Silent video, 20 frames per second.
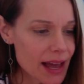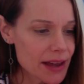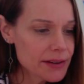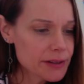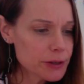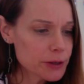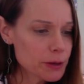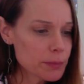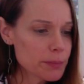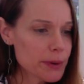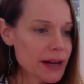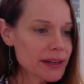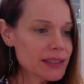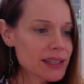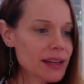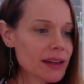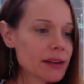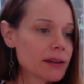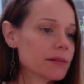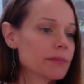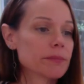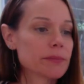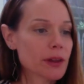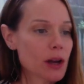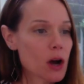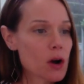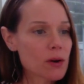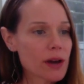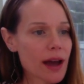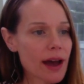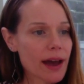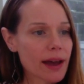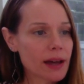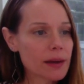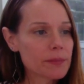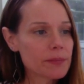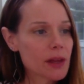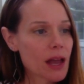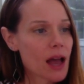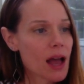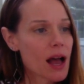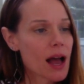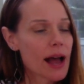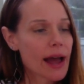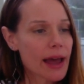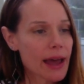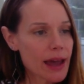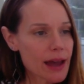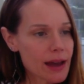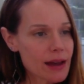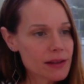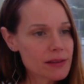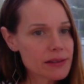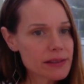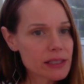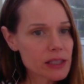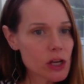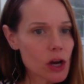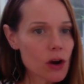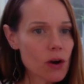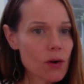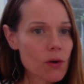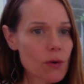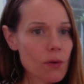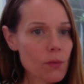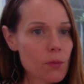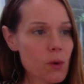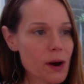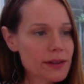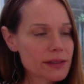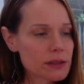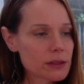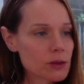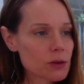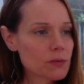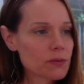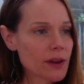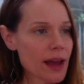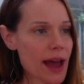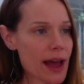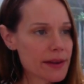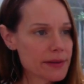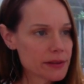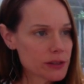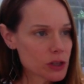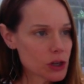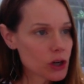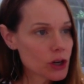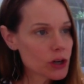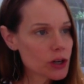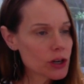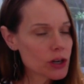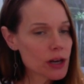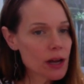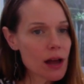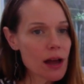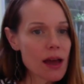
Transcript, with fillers: enter button okay and so once you've entered